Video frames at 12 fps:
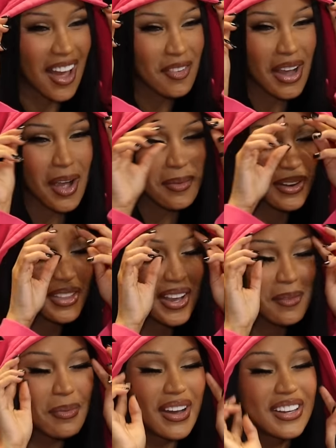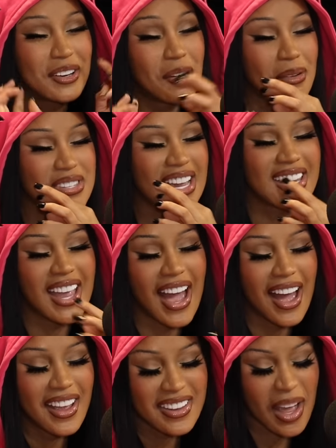They haven't got better. They got, but you know what I'm saying?
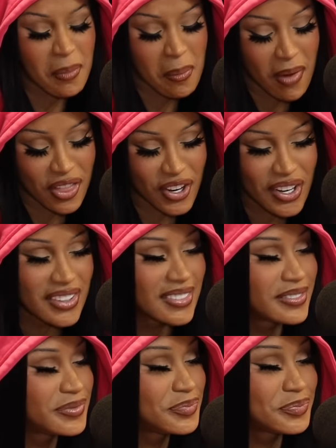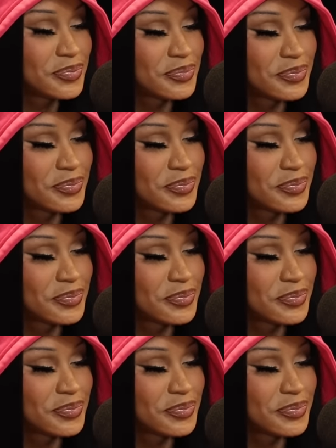Yeah. yeah I'm a mother. yes.